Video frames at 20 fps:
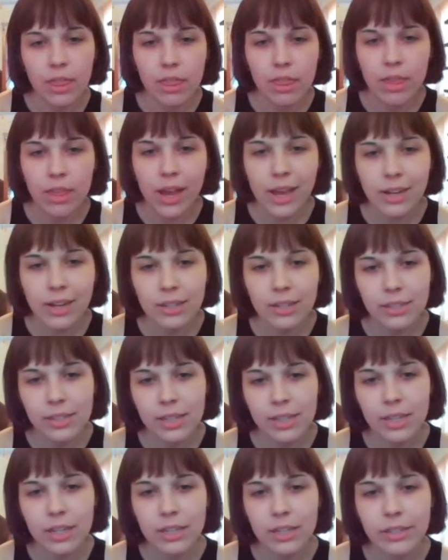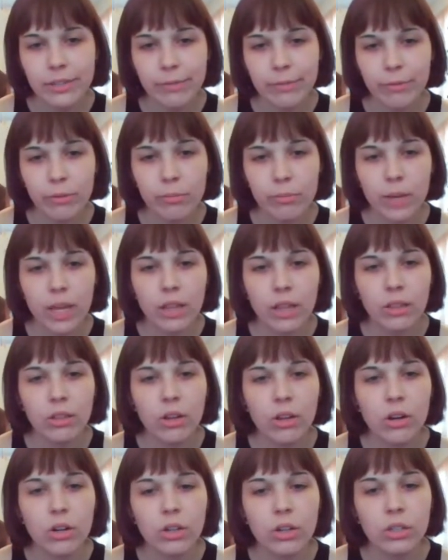that is it for my
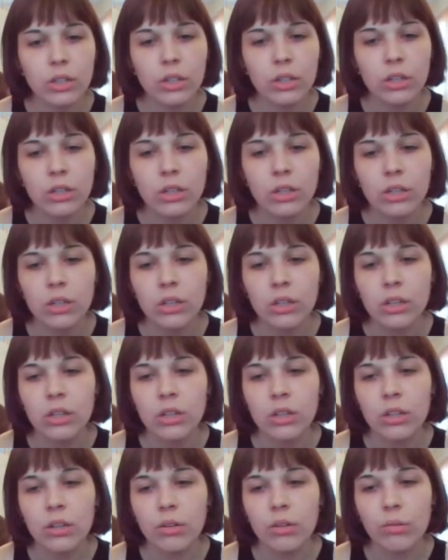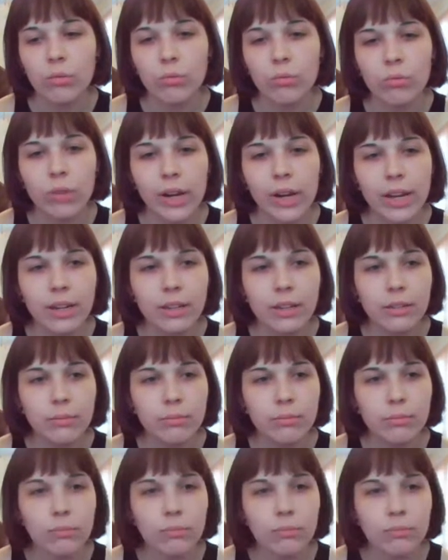long,
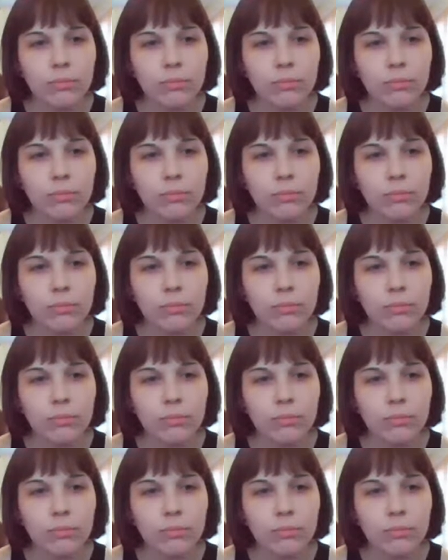random